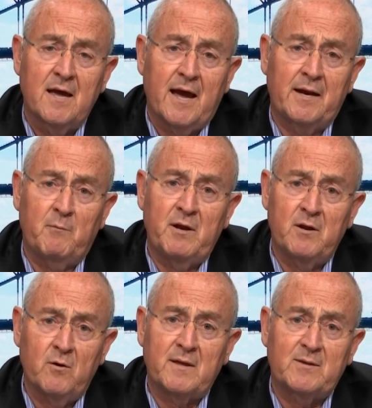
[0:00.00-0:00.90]
and we
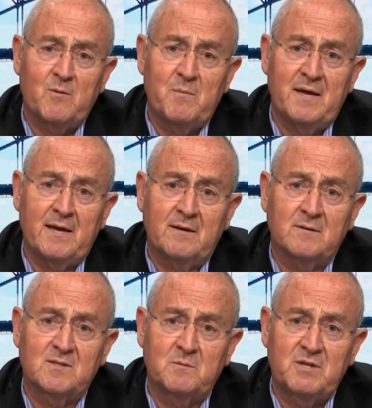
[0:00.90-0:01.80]
know that they're being
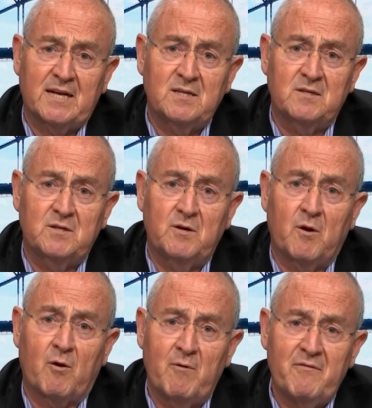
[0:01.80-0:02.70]
subjected to
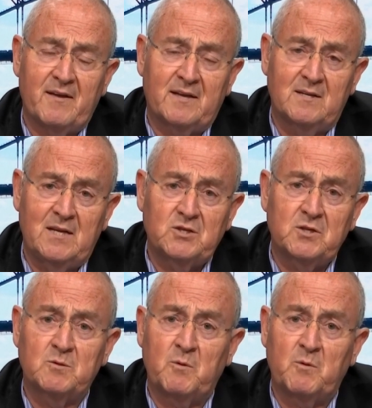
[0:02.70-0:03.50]
horrific conditions.